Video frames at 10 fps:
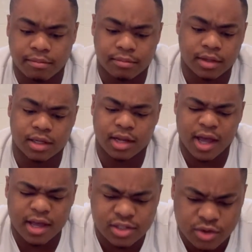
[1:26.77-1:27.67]
It
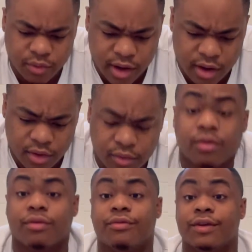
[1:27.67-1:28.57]
has around
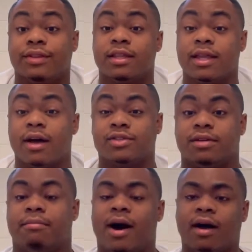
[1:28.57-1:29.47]

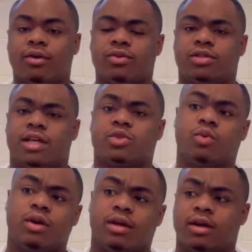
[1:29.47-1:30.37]
50,000 miles. That's
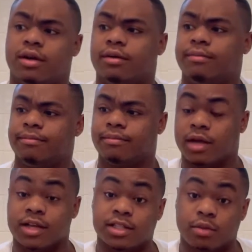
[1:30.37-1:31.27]
what
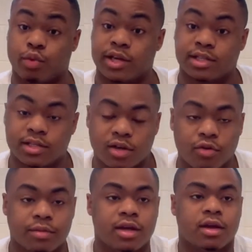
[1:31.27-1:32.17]
Concept Racing
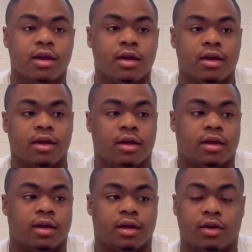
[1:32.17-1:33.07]
told me.
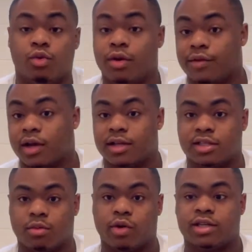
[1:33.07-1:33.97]
And whoever
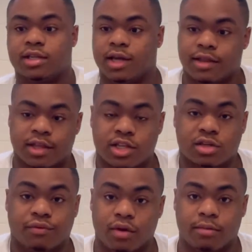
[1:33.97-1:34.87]
Concept Racing got the
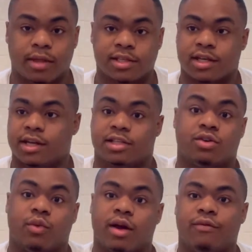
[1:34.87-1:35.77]
engine from, they said it's
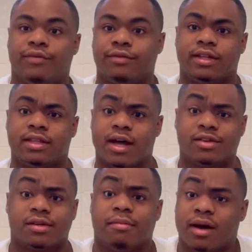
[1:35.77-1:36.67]
around
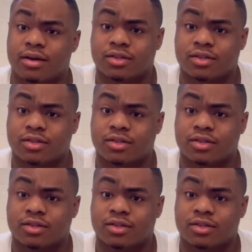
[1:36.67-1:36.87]
50,000 miles.